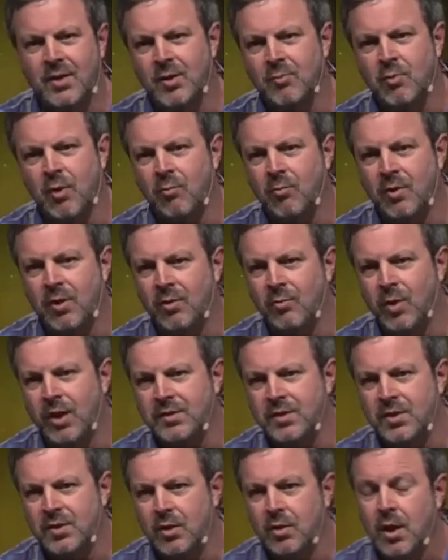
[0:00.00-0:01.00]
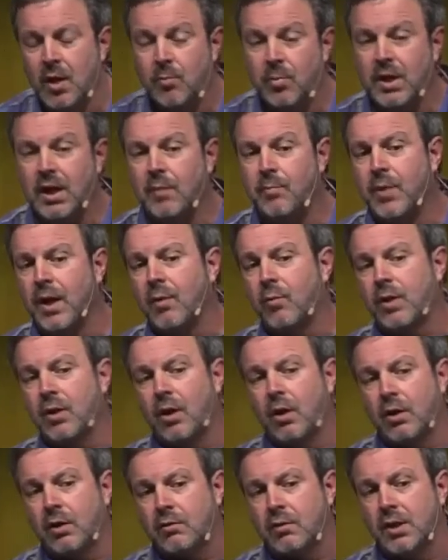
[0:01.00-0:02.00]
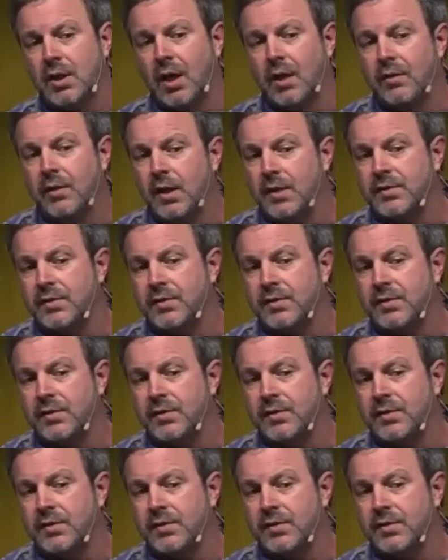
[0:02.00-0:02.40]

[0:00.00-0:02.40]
you won't know what to do. But I bet we all agree on